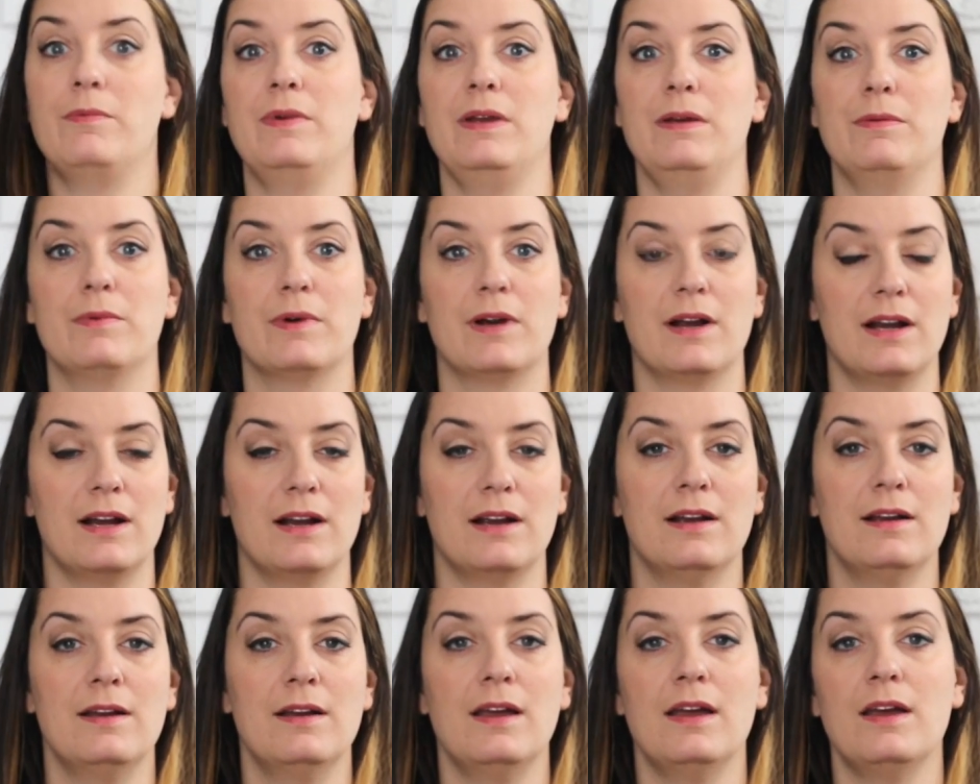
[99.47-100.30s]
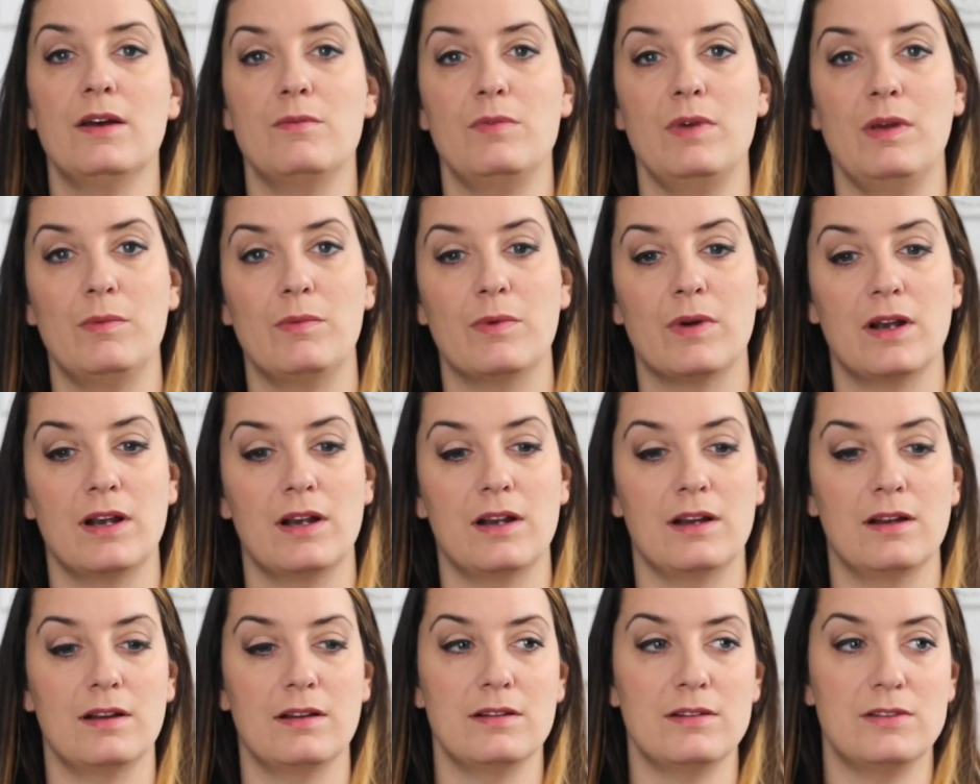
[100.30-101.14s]
We
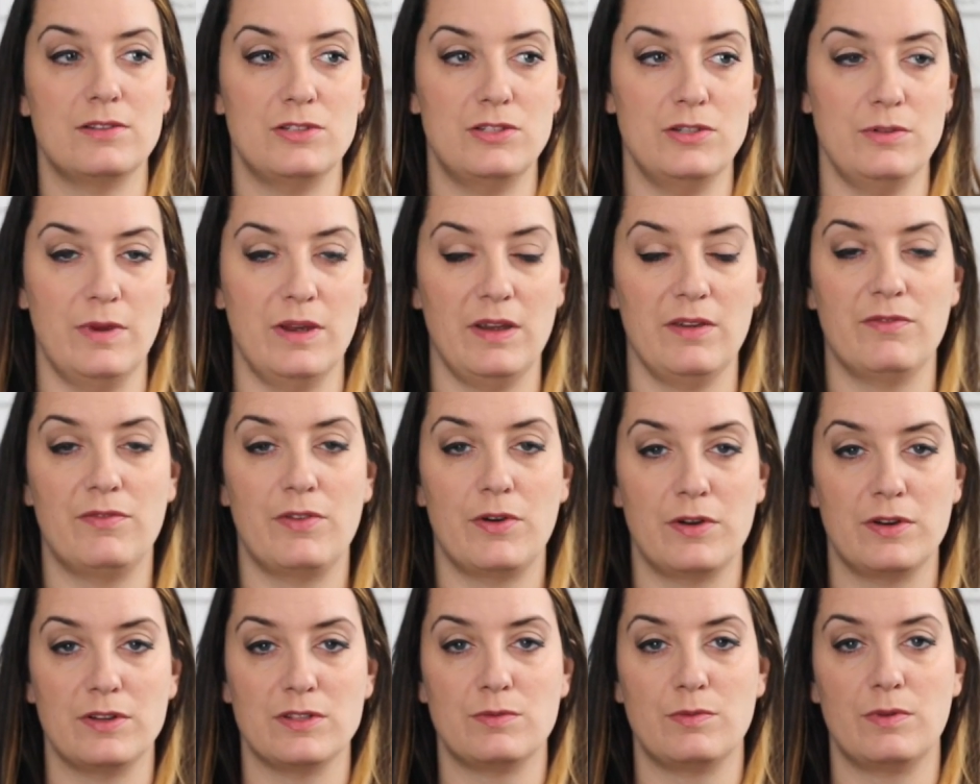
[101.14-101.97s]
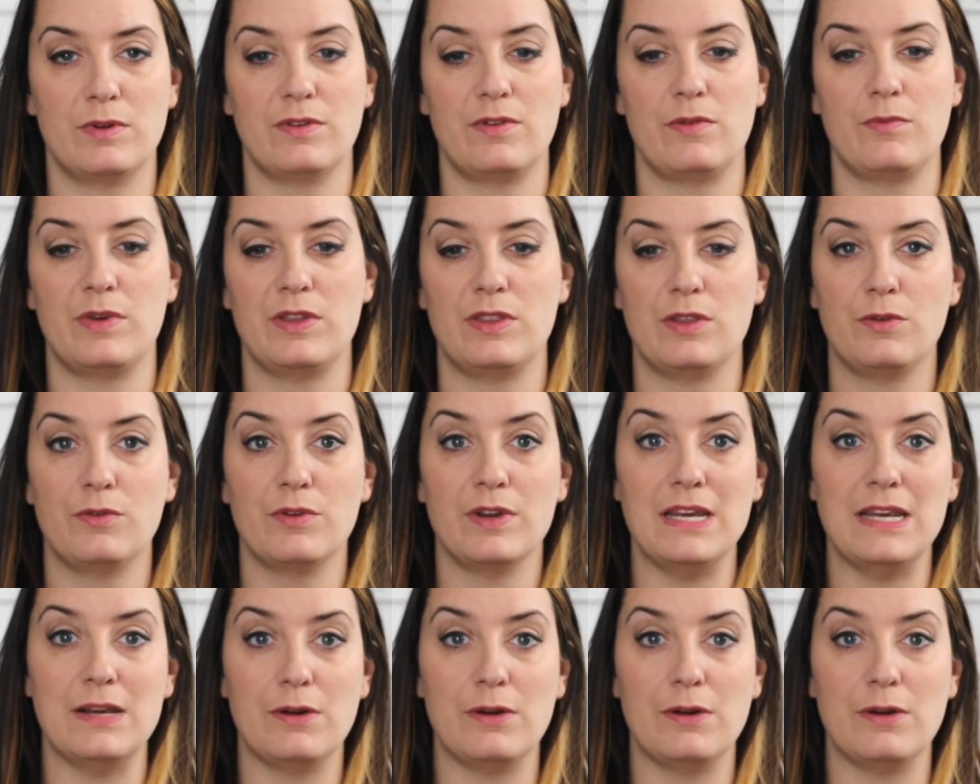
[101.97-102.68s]
were doing photos with